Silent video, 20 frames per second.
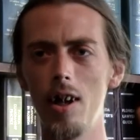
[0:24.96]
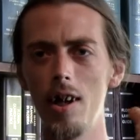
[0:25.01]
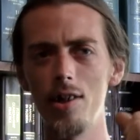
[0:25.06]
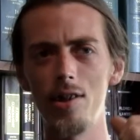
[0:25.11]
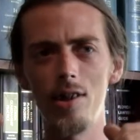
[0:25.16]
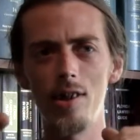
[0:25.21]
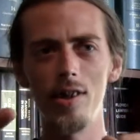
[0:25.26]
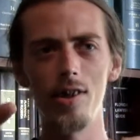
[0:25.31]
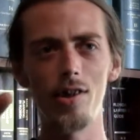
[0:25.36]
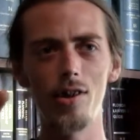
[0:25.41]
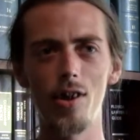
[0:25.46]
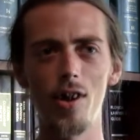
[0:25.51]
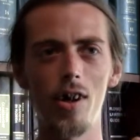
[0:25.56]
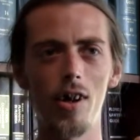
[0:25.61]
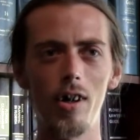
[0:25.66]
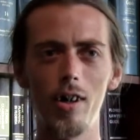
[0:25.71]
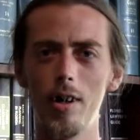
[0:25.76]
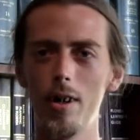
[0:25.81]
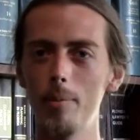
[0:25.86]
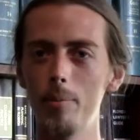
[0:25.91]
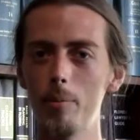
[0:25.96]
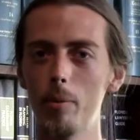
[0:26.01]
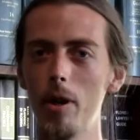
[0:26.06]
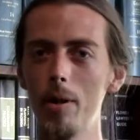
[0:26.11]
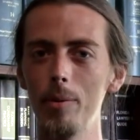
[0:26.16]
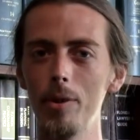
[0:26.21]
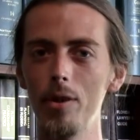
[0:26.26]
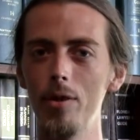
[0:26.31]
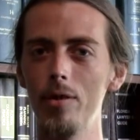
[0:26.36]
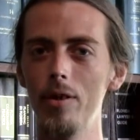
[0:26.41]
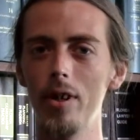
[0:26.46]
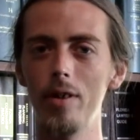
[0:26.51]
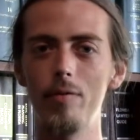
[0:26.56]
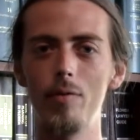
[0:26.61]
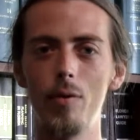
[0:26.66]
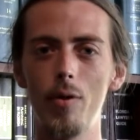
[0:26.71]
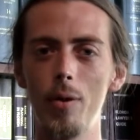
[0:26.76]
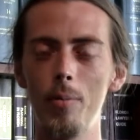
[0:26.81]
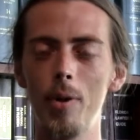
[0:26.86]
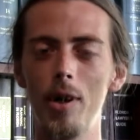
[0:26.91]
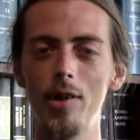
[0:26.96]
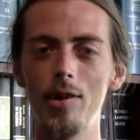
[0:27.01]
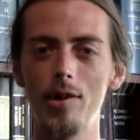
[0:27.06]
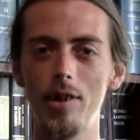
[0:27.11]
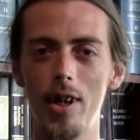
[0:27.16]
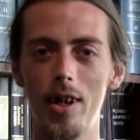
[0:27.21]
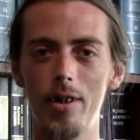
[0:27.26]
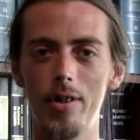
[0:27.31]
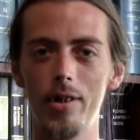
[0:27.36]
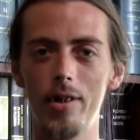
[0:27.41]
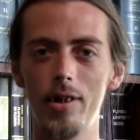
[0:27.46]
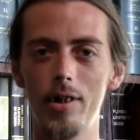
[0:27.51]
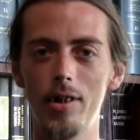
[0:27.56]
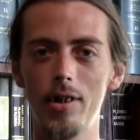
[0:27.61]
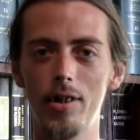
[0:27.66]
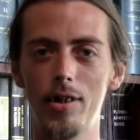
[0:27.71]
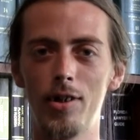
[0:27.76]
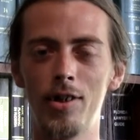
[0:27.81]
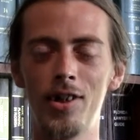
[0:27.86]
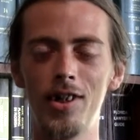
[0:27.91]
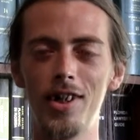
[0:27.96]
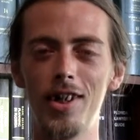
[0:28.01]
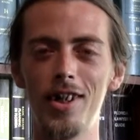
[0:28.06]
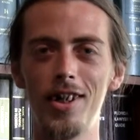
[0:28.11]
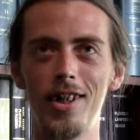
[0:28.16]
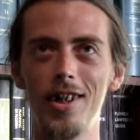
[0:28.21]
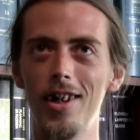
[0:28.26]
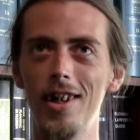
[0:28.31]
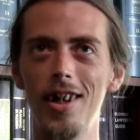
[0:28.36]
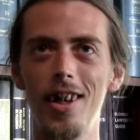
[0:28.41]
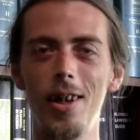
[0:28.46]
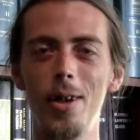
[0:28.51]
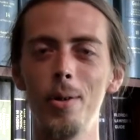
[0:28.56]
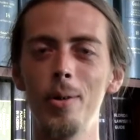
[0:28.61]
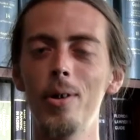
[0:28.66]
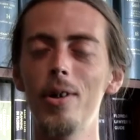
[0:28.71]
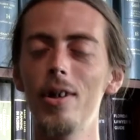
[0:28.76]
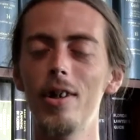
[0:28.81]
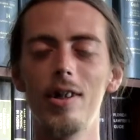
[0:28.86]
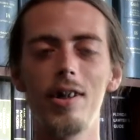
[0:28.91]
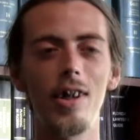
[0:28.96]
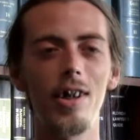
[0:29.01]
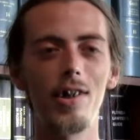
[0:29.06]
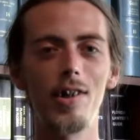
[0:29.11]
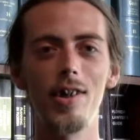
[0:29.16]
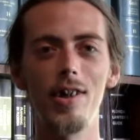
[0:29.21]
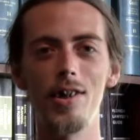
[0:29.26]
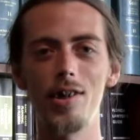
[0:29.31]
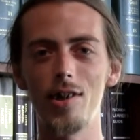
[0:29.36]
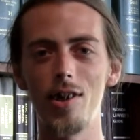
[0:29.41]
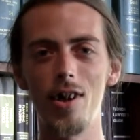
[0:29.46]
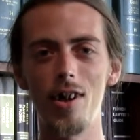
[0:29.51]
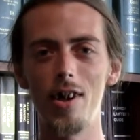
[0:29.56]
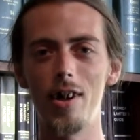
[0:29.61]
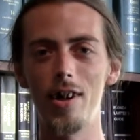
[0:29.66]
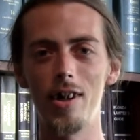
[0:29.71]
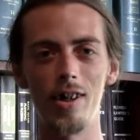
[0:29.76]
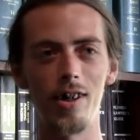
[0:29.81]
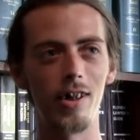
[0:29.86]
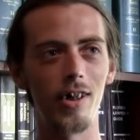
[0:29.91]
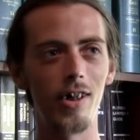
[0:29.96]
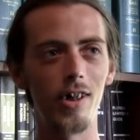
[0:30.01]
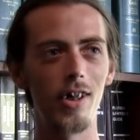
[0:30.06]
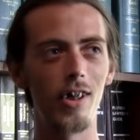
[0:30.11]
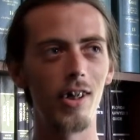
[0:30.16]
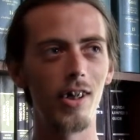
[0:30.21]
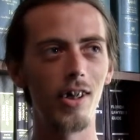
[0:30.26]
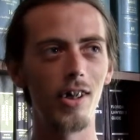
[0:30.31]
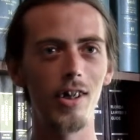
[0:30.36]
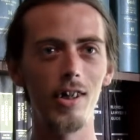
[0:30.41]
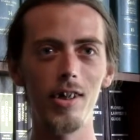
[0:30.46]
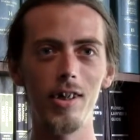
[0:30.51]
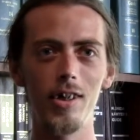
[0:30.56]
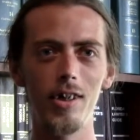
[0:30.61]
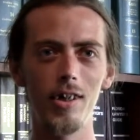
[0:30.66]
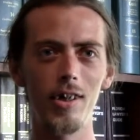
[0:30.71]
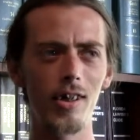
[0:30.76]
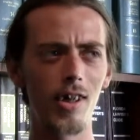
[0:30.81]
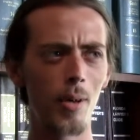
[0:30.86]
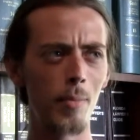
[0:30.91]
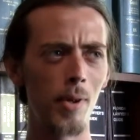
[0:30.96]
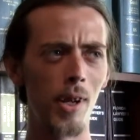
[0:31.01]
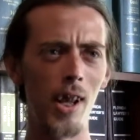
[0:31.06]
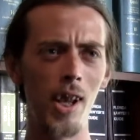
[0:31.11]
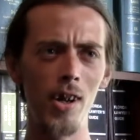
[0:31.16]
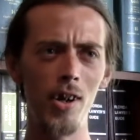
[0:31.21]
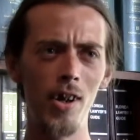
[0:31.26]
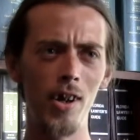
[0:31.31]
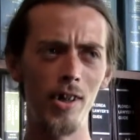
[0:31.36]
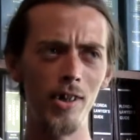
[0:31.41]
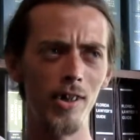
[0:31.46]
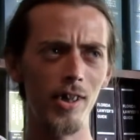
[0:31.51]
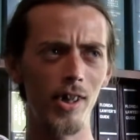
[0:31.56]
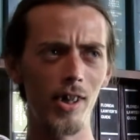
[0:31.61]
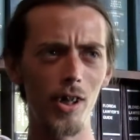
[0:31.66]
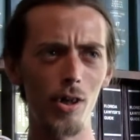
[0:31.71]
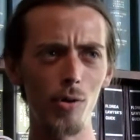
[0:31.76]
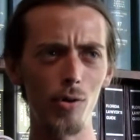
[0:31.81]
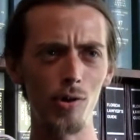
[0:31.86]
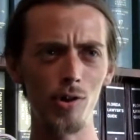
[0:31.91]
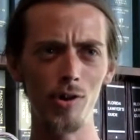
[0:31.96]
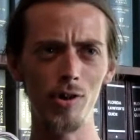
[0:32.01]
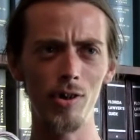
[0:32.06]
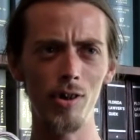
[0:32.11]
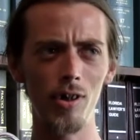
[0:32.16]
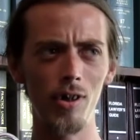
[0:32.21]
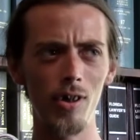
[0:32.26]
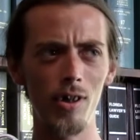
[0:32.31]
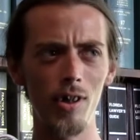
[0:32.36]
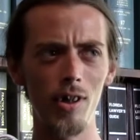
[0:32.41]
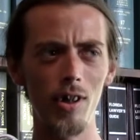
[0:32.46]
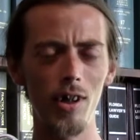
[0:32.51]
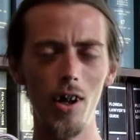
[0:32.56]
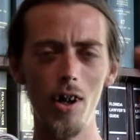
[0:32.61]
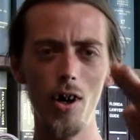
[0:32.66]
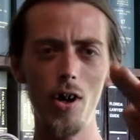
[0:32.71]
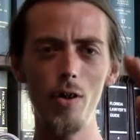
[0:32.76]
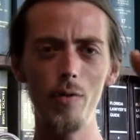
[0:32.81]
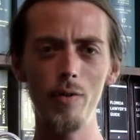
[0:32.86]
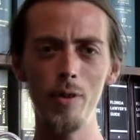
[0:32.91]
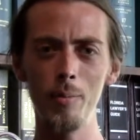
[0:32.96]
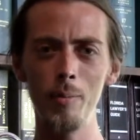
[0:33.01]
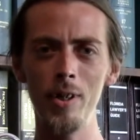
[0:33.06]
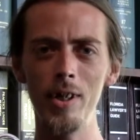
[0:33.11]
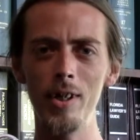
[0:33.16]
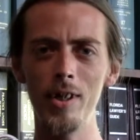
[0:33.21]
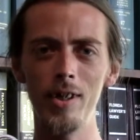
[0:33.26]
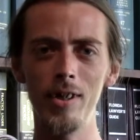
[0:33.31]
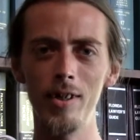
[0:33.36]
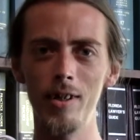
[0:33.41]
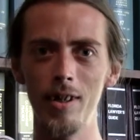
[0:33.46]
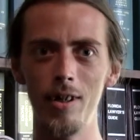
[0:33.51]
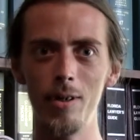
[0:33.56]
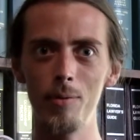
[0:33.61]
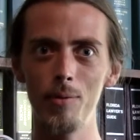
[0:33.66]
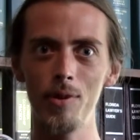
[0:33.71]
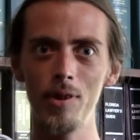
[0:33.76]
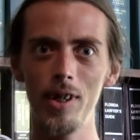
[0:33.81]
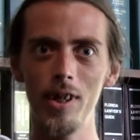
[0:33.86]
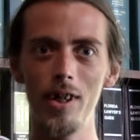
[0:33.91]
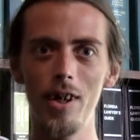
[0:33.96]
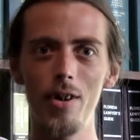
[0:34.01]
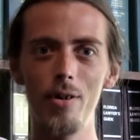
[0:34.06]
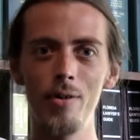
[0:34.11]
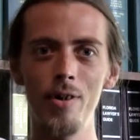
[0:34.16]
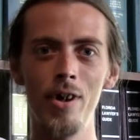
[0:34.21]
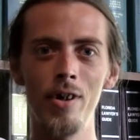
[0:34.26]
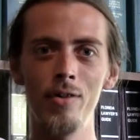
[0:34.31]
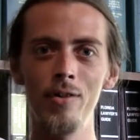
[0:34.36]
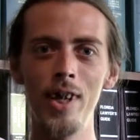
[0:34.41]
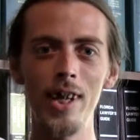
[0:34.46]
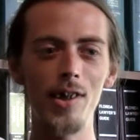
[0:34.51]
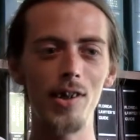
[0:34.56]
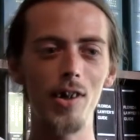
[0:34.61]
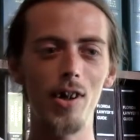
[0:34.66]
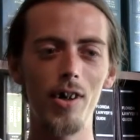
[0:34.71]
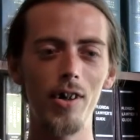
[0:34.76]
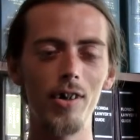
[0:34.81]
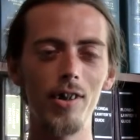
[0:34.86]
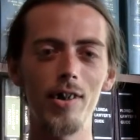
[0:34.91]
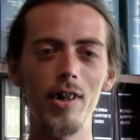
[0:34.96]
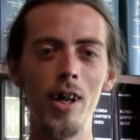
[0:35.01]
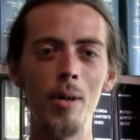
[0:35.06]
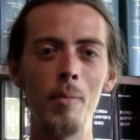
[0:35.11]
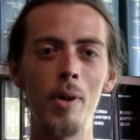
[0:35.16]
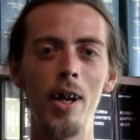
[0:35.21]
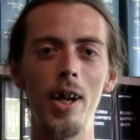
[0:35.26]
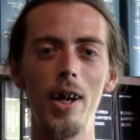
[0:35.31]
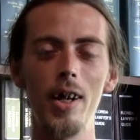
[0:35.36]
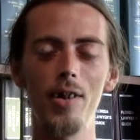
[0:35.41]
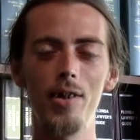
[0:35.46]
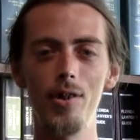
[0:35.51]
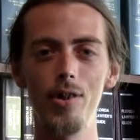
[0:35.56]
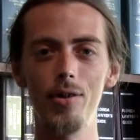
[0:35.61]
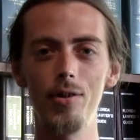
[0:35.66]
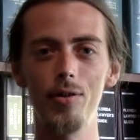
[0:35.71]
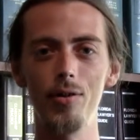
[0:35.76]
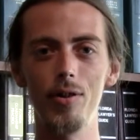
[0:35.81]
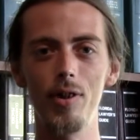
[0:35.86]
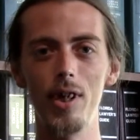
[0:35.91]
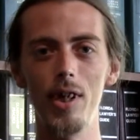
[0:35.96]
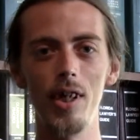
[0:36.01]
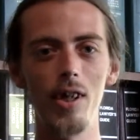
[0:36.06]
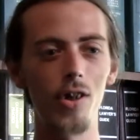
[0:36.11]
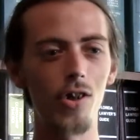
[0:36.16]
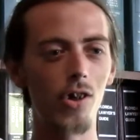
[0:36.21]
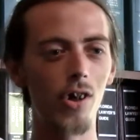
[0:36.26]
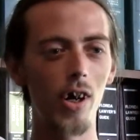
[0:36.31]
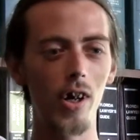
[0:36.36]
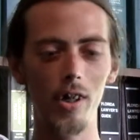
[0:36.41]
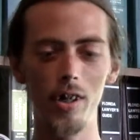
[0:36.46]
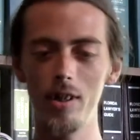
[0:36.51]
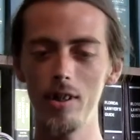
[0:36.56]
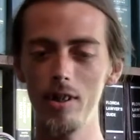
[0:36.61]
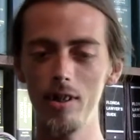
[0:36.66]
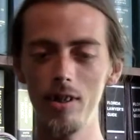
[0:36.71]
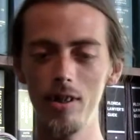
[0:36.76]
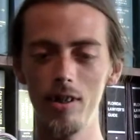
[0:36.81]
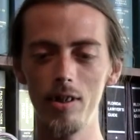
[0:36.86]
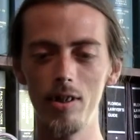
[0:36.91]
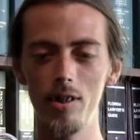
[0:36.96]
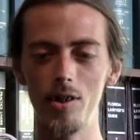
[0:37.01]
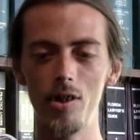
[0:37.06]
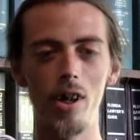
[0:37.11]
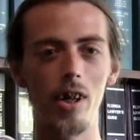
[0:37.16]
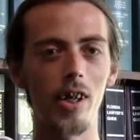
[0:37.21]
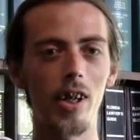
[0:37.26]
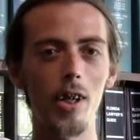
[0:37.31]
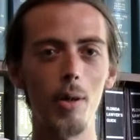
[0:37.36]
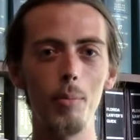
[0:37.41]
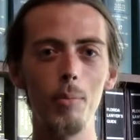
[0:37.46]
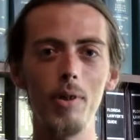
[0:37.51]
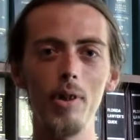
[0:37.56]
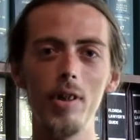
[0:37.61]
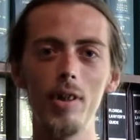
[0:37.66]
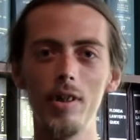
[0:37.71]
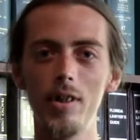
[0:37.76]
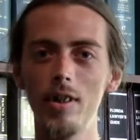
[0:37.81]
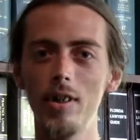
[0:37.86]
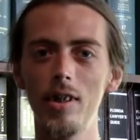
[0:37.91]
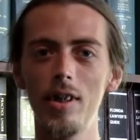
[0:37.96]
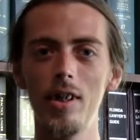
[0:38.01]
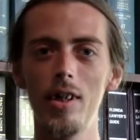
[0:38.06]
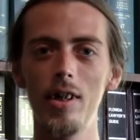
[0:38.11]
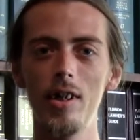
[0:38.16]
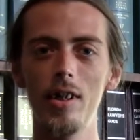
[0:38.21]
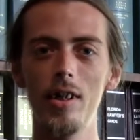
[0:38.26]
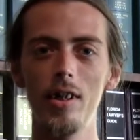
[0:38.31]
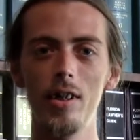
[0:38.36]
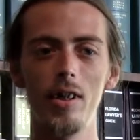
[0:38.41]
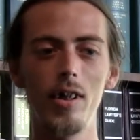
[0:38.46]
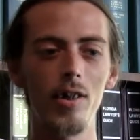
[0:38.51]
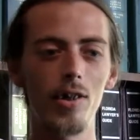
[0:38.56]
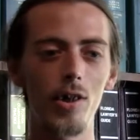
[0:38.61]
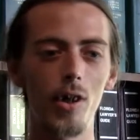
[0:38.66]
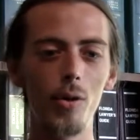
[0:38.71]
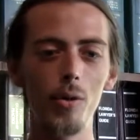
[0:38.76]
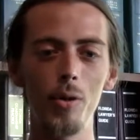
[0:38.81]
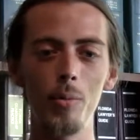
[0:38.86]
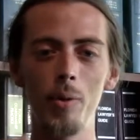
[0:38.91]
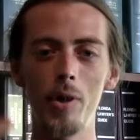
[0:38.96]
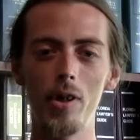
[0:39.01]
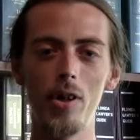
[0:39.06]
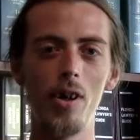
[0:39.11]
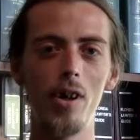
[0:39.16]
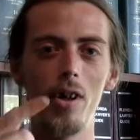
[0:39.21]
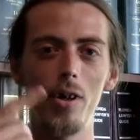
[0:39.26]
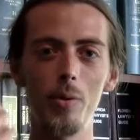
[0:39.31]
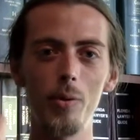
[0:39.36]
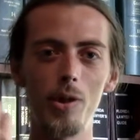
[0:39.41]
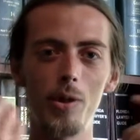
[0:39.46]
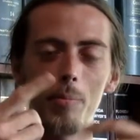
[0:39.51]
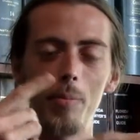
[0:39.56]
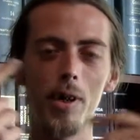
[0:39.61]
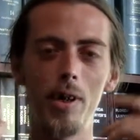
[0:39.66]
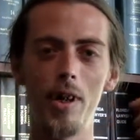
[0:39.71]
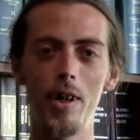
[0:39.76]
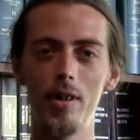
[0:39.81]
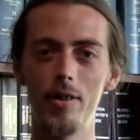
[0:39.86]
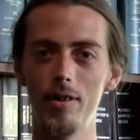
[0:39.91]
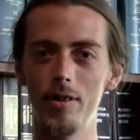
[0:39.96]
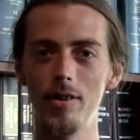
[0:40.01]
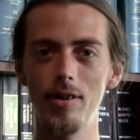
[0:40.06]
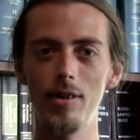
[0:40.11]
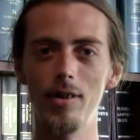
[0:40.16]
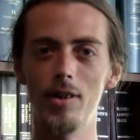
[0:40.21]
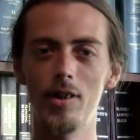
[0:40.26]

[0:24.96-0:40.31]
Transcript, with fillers: I see this car. I'm probably going like forty miles an hour. I see this car coming head on, then it goes over the median. I was like, oh no, that's all the time I had too. It hit a truck, the truck hit me, totaled my car, we spun out.